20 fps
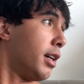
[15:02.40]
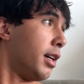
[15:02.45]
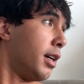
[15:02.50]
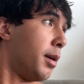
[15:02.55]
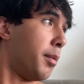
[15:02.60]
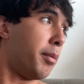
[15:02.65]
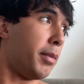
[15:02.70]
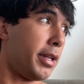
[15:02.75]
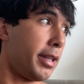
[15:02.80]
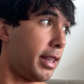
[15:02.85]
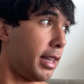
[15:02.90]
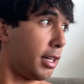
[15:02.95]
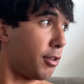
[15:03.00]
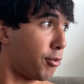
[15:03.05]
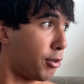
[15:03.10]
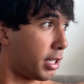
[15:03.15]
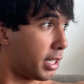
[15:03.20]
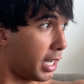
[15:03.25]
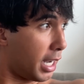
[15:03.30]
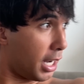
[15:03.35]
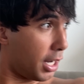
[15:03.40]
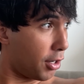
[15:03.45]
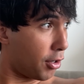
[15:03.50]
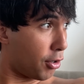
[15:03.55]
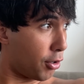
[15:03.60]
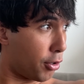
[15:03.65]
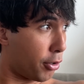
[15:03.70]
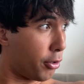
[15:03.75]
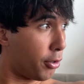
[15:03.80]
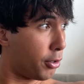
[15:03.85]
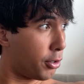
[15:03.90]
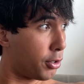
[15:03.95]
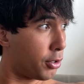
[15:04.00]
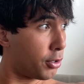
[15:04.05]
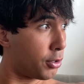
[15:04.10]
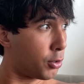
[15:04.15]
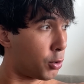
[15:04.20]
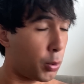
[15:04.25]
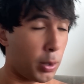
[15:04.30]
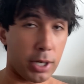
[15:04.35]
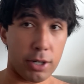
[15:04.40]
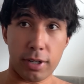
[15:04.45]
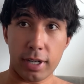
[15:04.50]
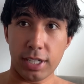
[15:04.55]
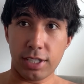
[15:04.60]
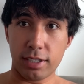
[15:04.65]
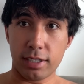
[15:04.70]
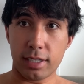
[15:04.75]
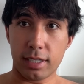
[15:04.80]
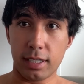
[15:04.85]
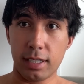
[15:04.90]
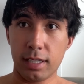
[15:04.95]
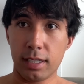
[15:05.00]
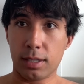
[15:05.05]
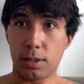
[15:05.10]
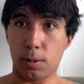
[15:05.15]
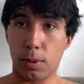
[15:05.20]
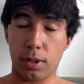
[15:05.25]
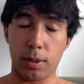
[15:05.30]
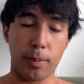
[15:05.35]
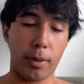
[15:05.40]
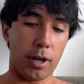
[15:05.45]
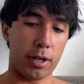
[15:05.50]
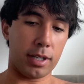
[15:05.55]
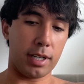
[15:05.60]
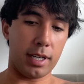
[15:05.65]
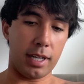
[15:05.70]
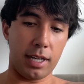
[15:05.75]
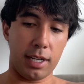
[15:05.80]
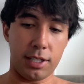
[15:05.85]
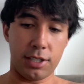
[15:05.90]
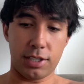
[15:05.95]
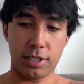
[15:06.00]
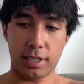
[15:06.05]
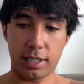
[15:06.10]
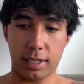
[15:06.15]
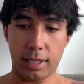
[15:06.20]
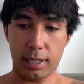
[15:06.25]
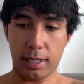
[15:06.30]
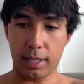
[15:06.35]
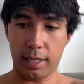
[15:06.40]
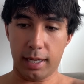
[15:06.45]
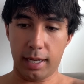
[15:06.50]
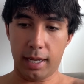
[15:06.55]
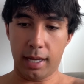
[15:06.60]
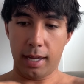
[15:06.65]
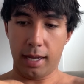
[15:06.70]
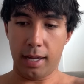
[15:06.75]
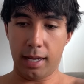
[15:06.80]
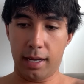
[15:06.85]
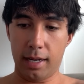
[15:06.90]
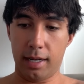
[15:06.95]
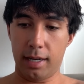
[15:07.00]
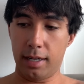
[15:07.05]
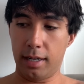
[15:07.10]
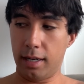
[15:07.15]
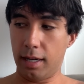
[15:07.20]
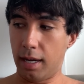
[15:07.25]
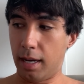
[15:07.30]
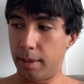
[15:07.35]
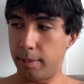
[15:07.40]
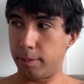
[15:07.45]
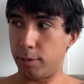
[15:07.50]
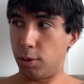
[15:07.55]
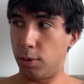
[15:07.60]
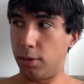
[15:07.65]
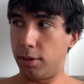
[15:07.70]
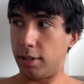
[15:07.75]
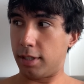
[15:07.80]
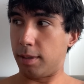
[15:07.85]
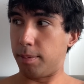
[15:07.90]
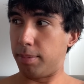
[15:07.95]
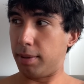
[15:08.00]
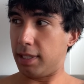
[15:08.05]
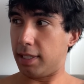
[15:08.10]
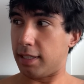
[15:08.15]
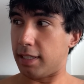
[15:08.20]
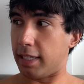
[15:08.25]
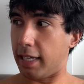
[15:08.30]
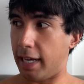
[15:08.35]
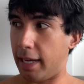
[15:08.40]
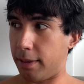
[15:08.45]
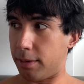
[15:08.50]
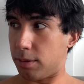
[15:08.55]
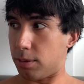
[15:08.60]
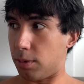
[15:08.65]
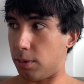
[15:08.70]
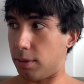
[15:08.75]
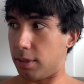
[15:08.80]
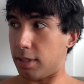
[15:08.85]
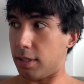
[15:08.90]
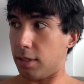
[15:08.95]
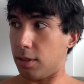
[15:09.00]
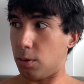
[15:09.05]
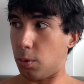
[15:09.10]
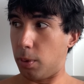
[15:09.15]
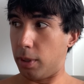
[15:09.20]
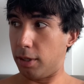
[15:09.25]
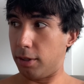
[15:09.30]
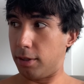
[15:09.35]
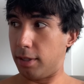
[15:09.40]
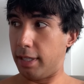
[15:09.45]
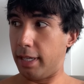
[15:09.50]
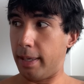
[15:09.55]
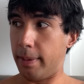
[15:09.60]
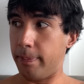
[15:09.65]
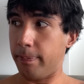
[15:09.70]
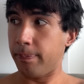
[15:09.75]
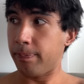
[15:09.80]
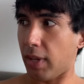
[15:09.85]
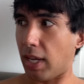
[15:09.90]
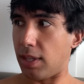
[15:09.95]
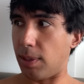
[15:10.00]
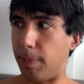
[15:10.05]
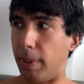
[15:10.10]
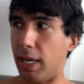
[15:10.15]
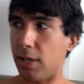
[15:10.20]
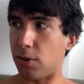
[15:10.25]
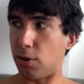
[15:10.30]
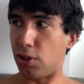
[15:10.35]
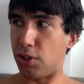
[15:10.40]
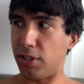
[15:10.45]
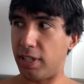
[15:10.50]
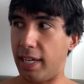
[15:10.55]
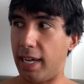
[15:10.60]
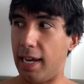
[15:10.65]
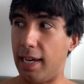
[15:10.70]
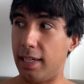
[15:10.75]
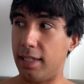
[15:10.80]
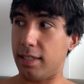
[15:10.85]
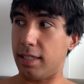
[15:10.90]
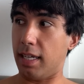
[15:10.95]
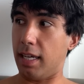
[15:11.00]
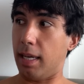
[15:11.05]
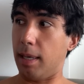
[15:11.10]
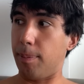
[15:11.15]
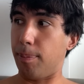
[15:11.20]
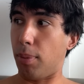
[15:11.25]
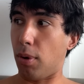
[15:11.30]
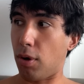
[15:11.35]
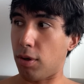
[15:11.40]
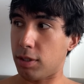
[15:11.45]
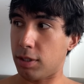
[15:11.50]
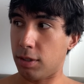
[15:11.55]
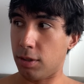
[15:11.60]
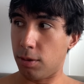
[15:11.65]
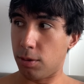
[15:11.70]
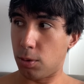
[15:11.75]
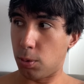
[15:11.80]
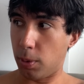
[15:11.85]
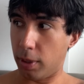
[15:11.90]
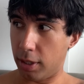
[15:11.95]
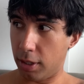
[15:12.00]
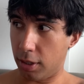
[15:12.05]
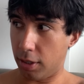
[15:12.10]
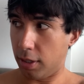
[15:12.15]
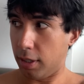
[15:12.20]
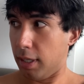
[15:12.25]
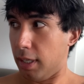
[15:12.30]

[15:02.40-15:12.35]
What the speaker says: monthly retainer Twitter marketing agency, and I'm going to completely outsource Twitter to them. The model already has a personal Twitter,